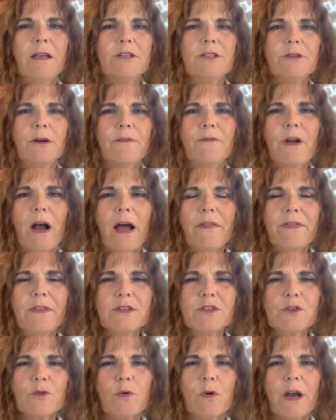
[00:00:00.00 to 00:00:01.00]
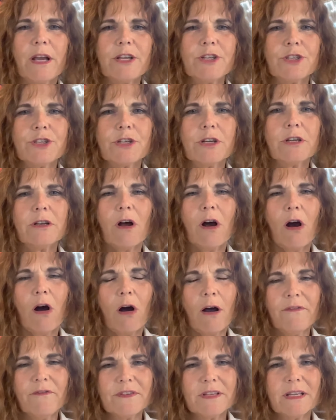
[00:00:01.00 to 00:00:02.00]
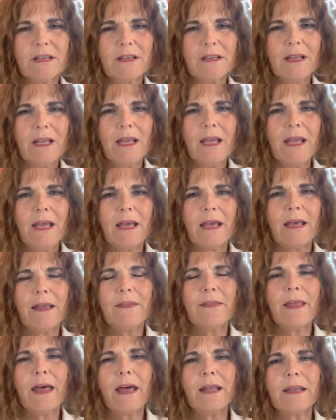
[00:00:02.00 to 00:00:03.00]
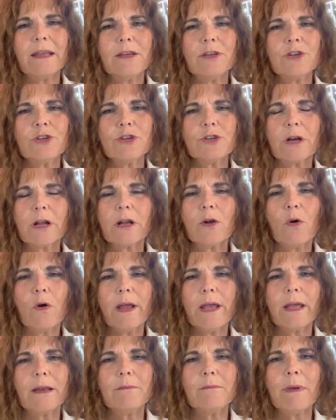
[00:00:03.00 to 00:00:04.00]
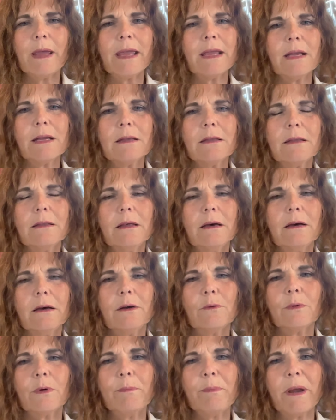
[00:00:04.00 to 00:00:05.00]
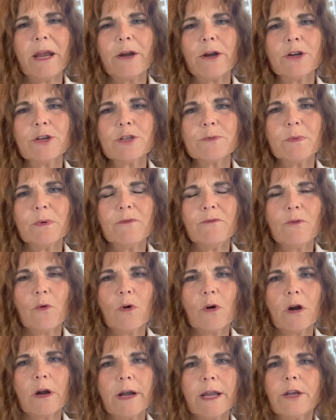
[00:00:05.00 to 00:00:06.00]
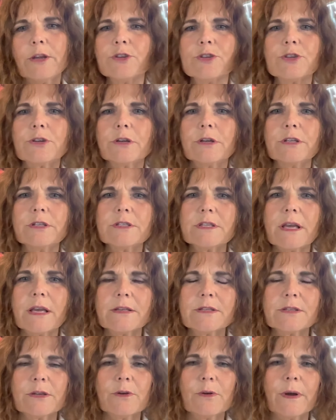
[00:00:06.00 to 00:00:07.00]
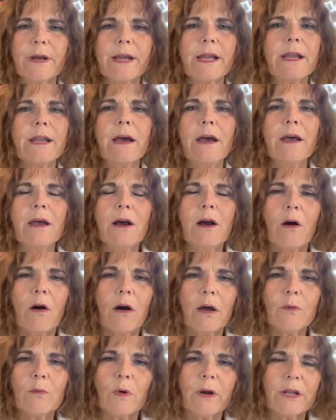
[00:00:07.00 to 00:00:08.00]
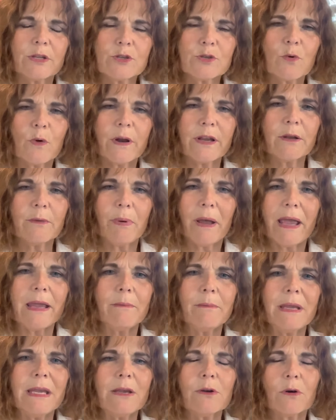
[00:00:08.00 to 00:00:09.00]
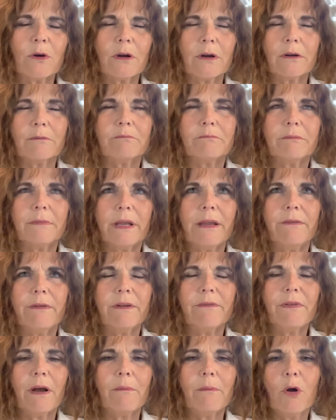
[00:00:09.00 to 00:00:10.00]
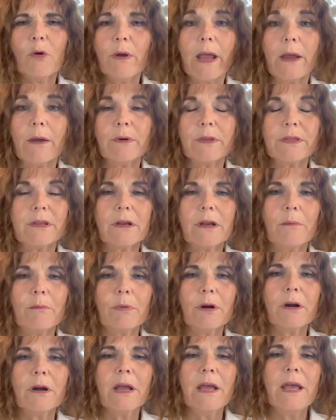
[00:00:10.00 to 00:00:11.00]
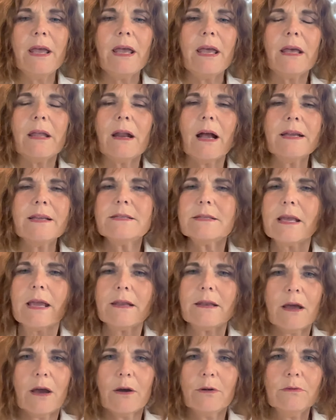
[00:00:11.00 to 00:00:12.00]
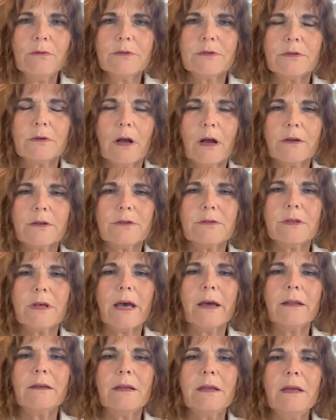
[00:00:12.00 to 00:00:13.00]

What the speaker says: So I've gotten this question often, and that is, should I go ahead and make the repairs before insurance has agreed on what it's going to pay me, or even if I'm okay with the number? And I say, no, do not do that.